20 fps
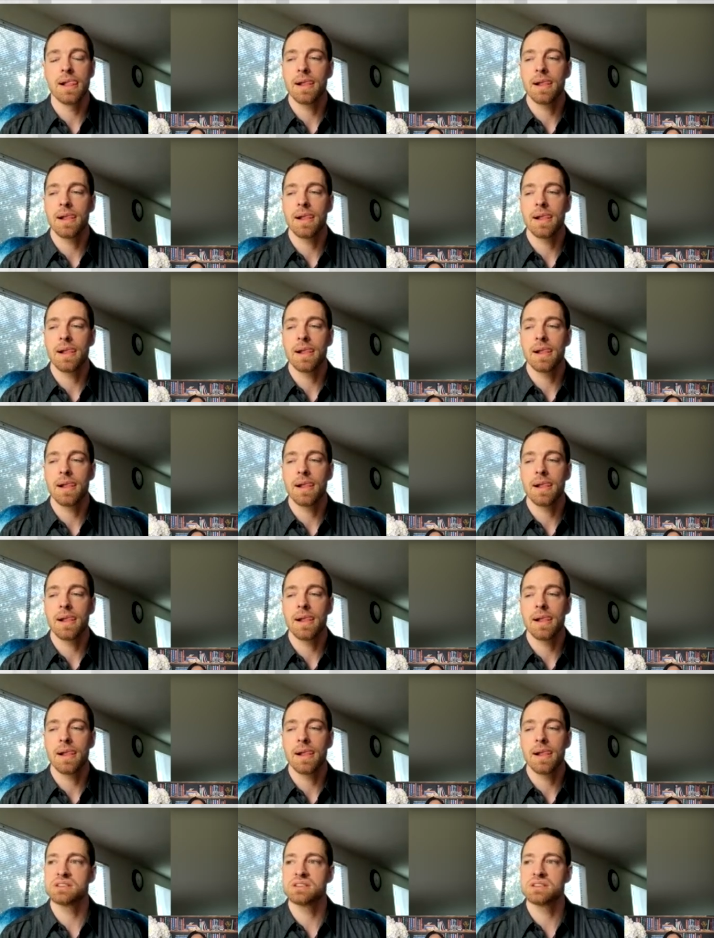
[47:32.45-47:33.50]
Um,
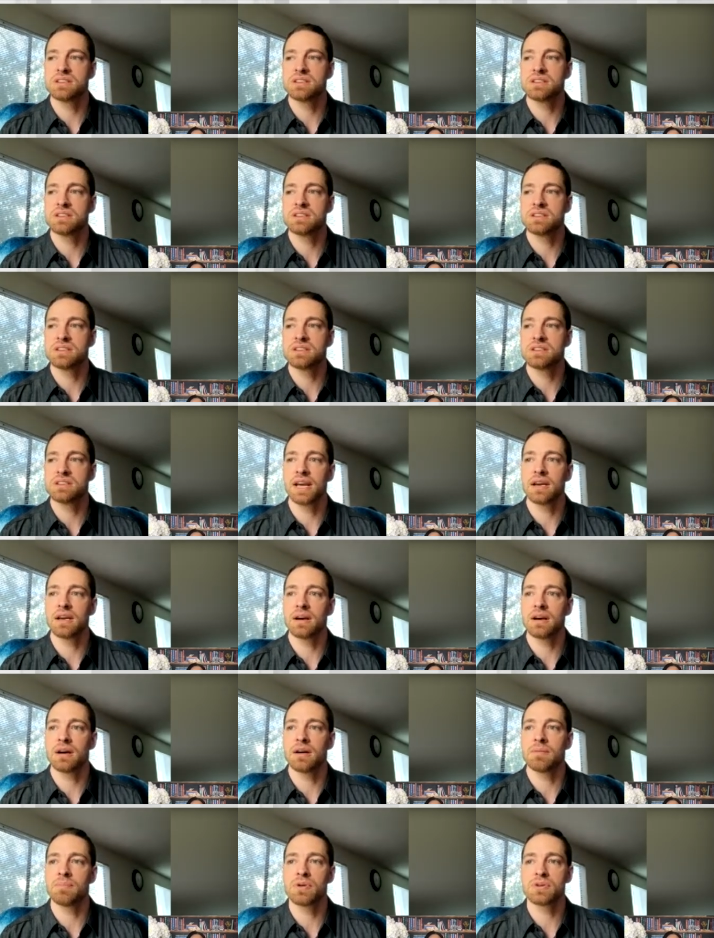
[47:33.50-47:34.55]
he started a
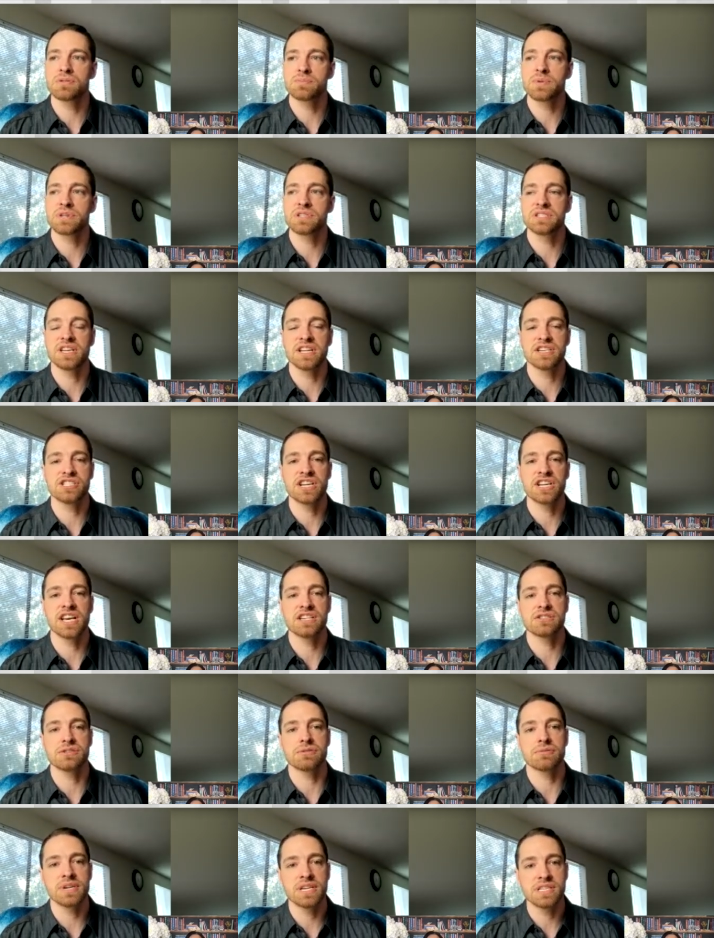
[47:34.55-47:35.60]
uh, post prison
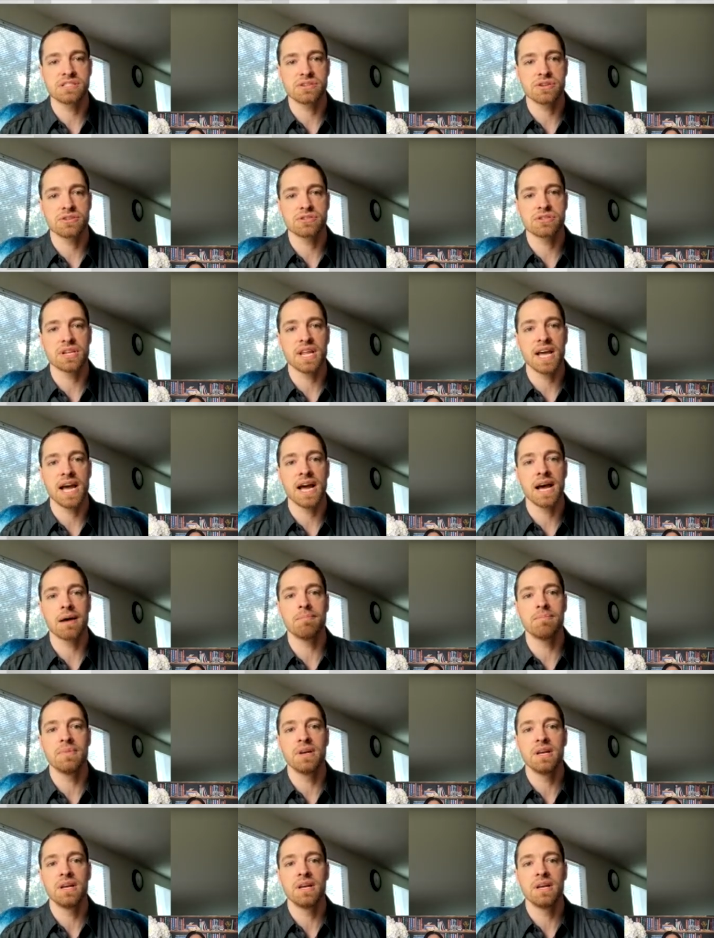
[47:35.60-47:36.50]
education research lab,